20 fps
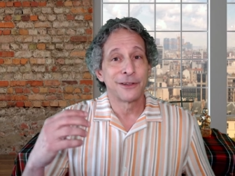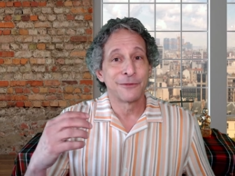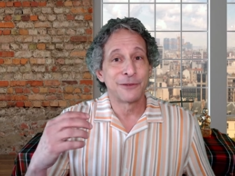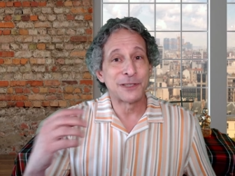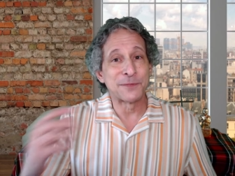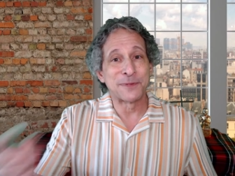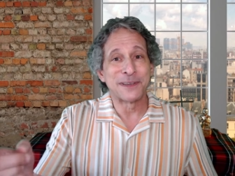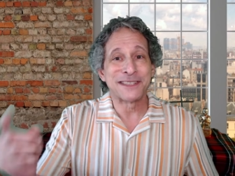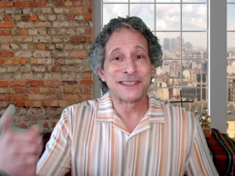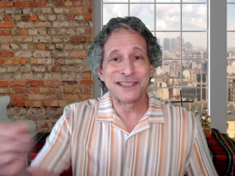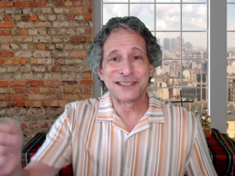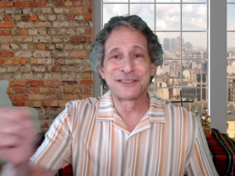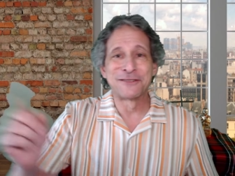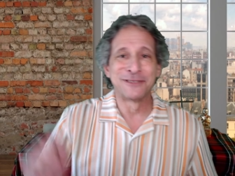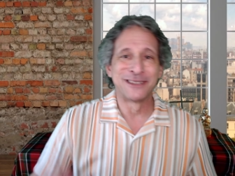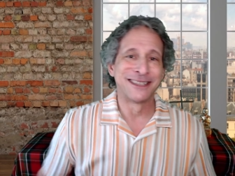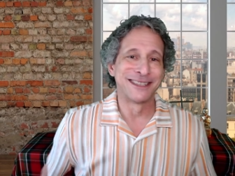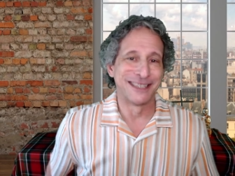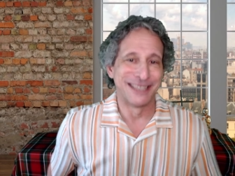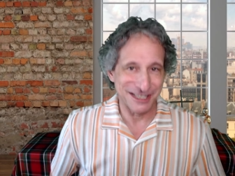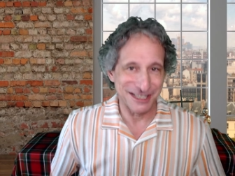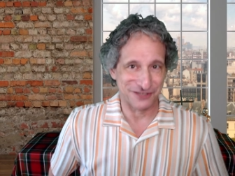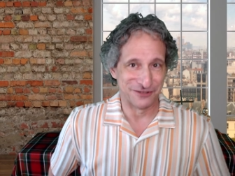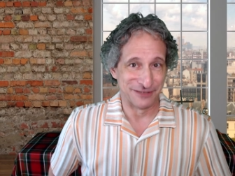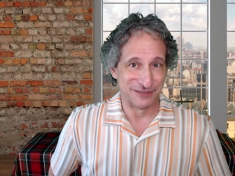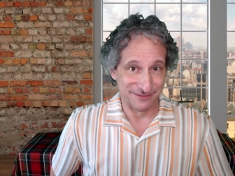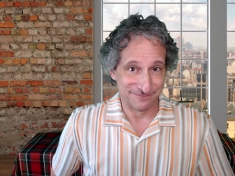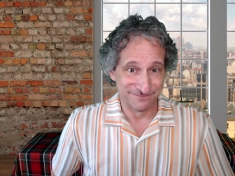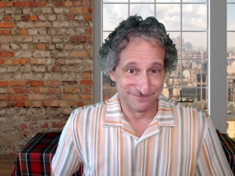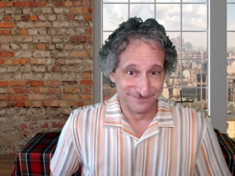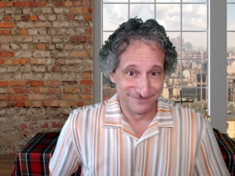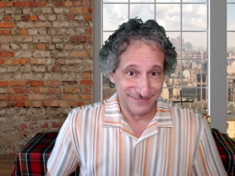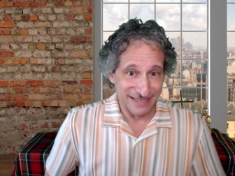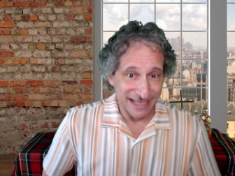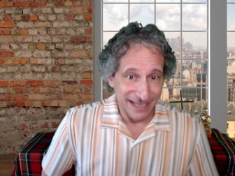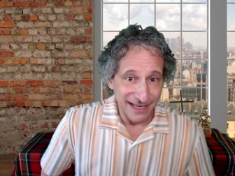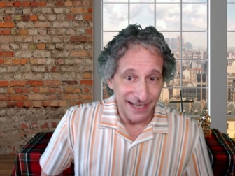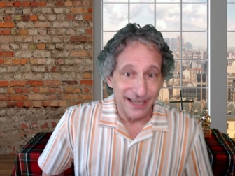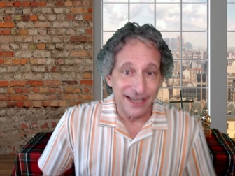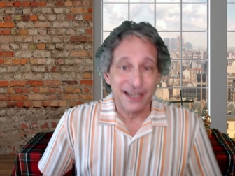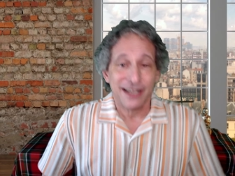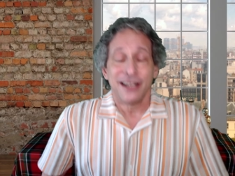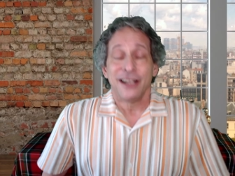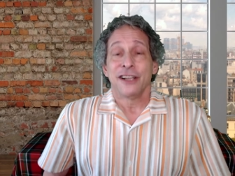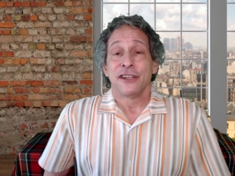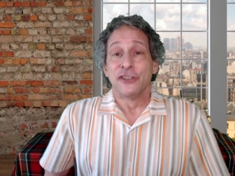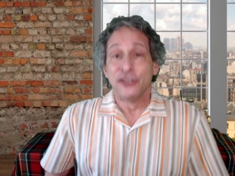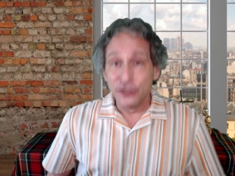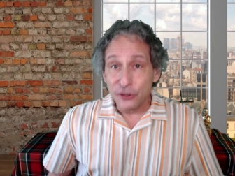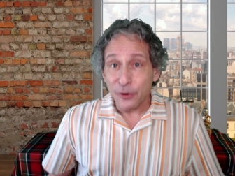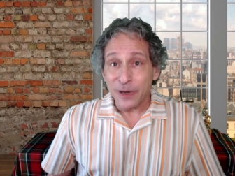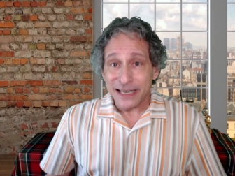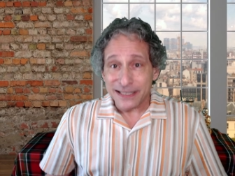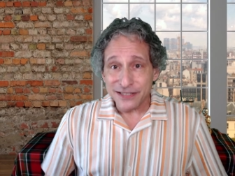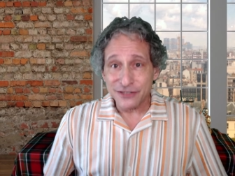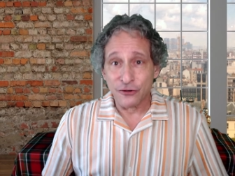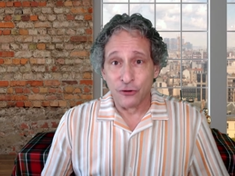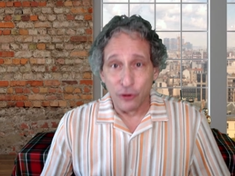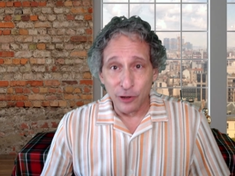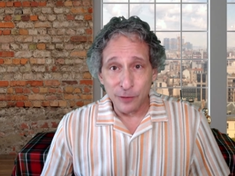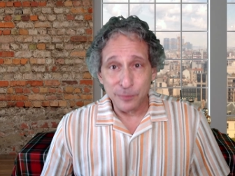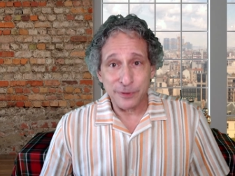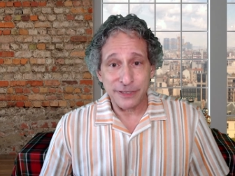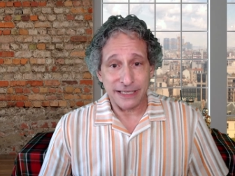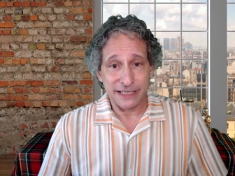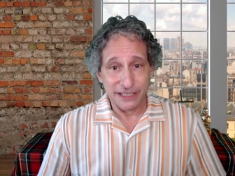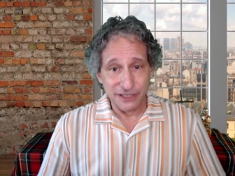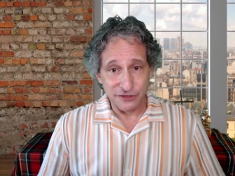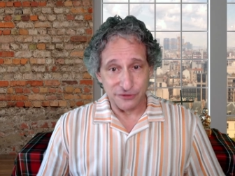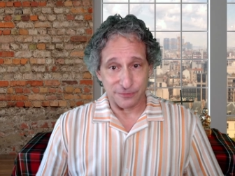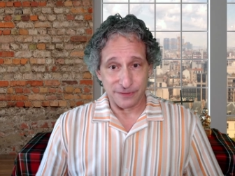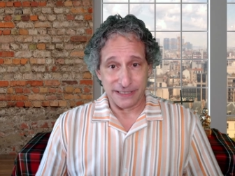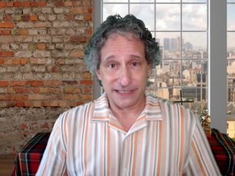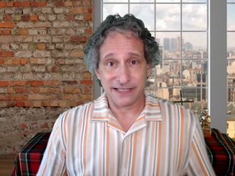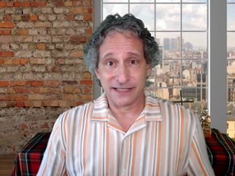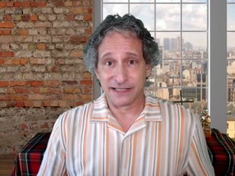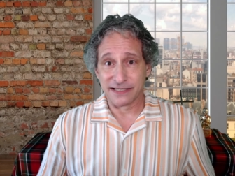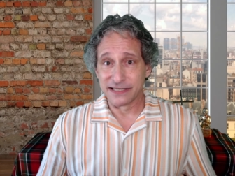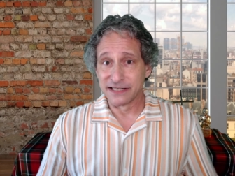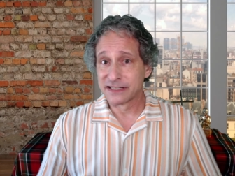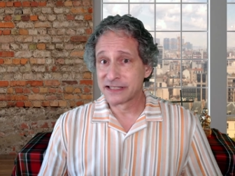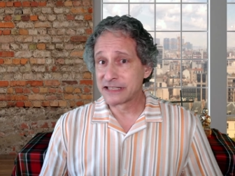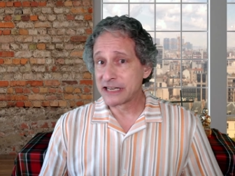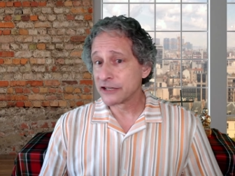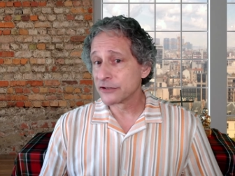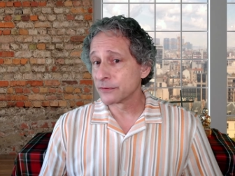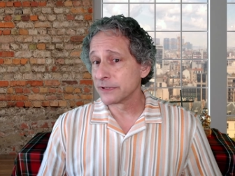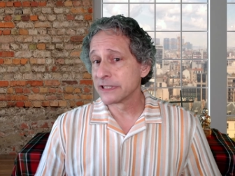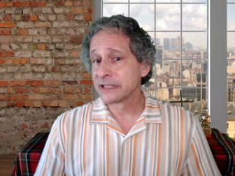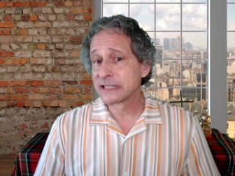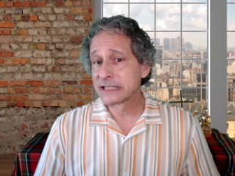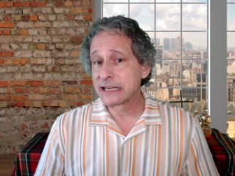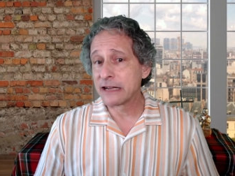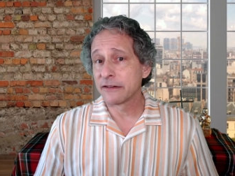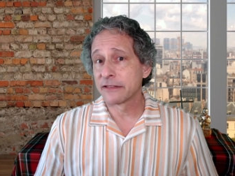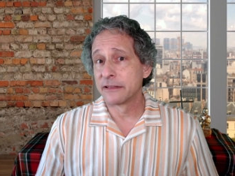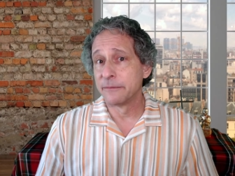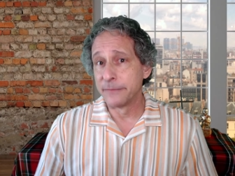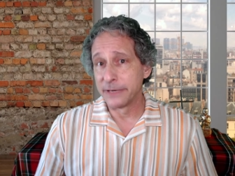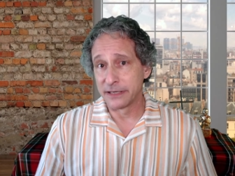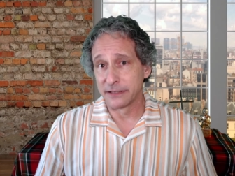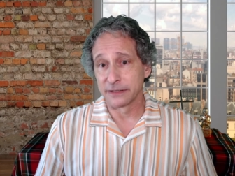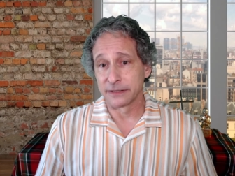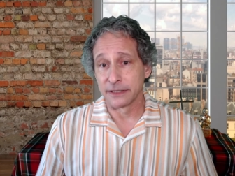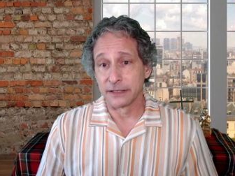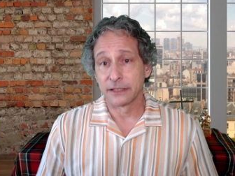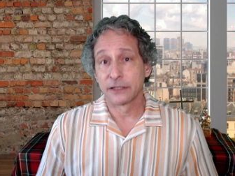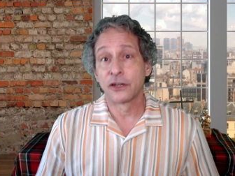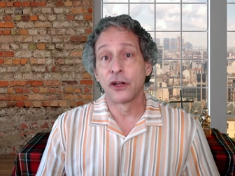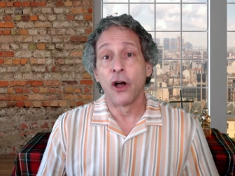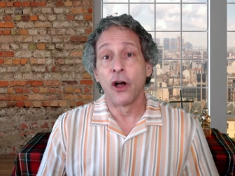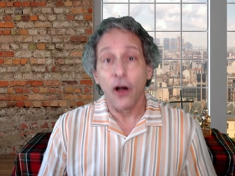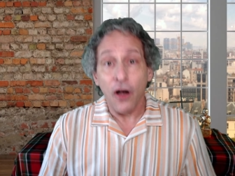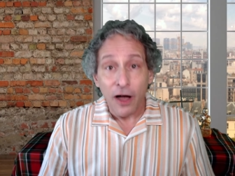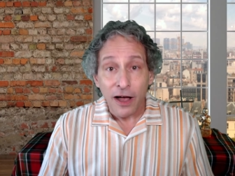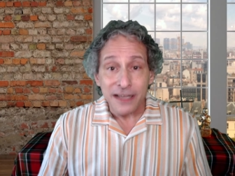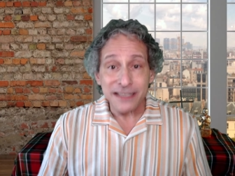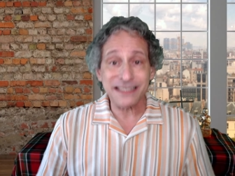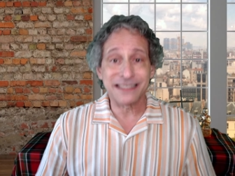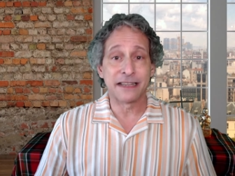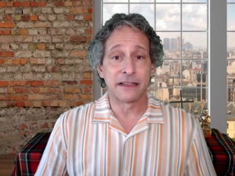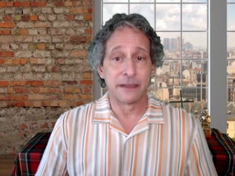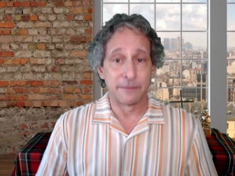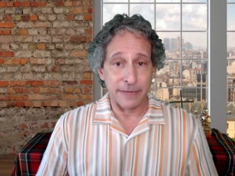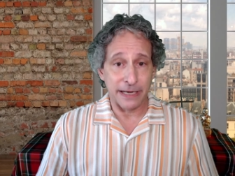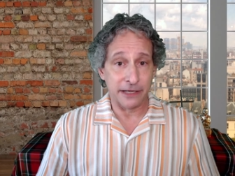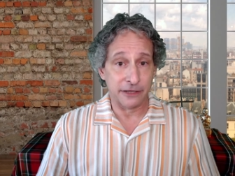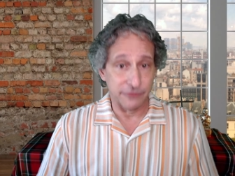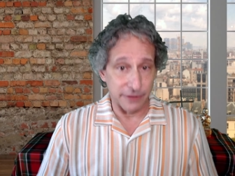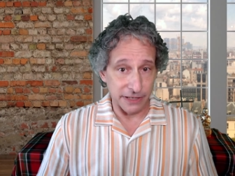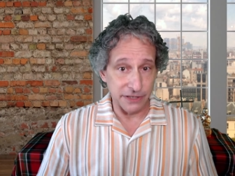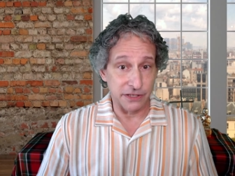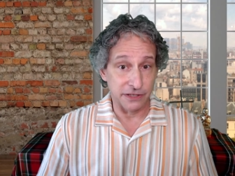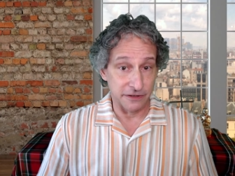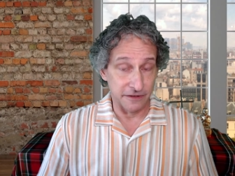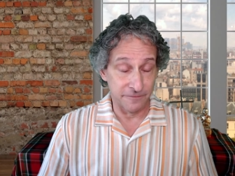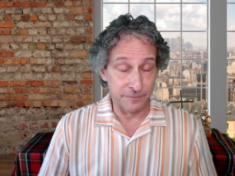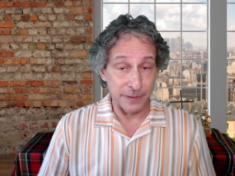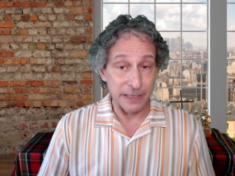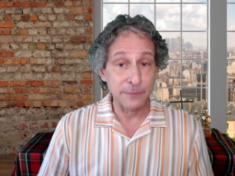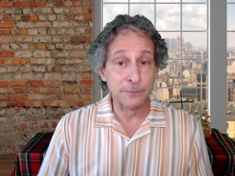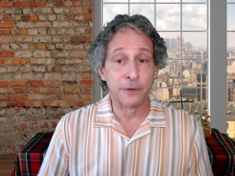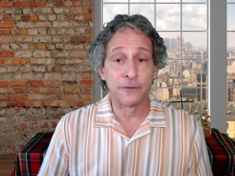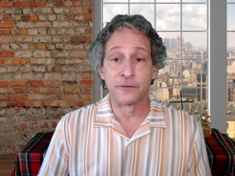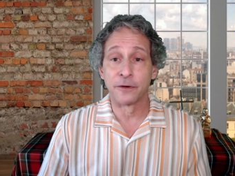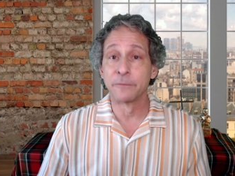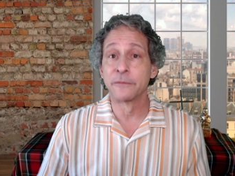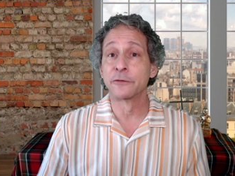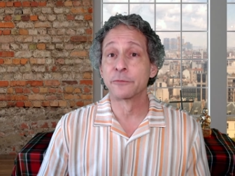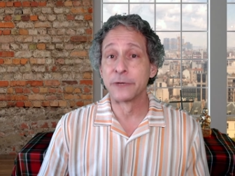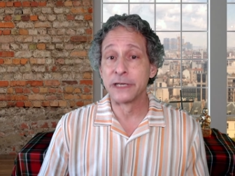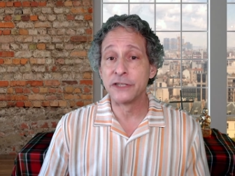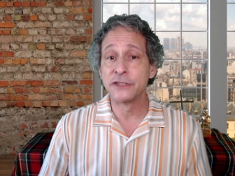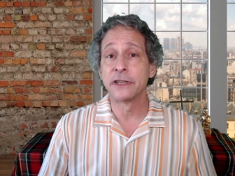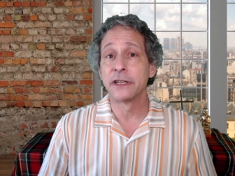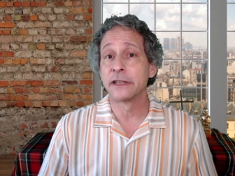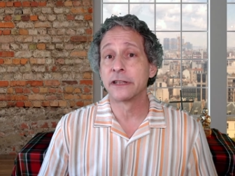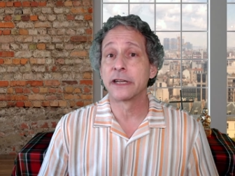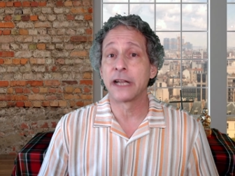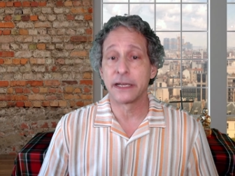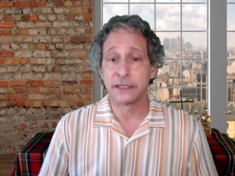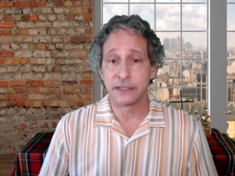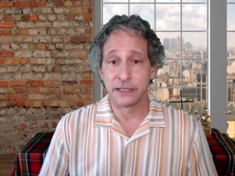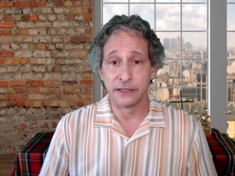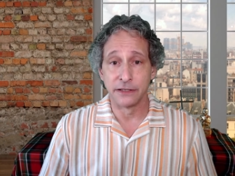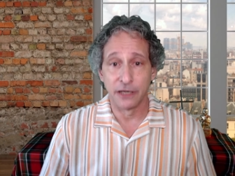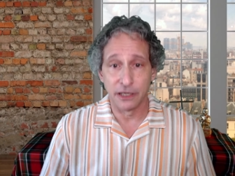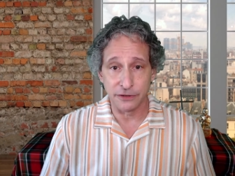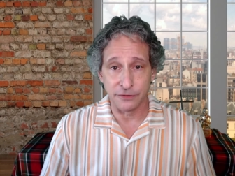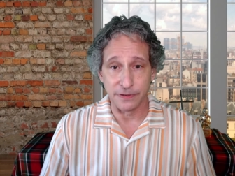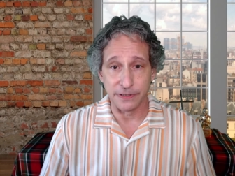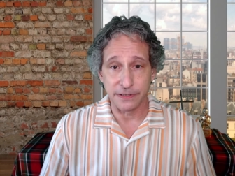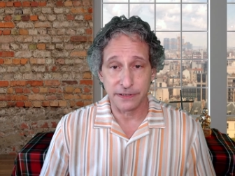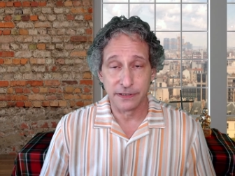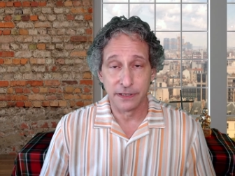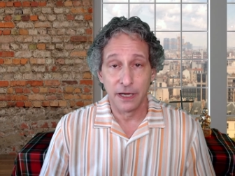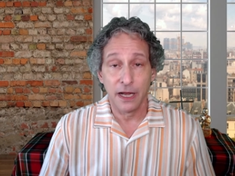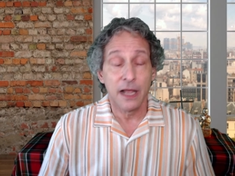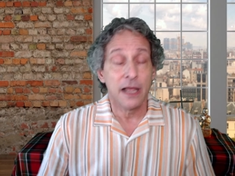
Which brings us to a little history. U.S. corporate interests in Central and South America caused the migration of people from the region in the 1900s.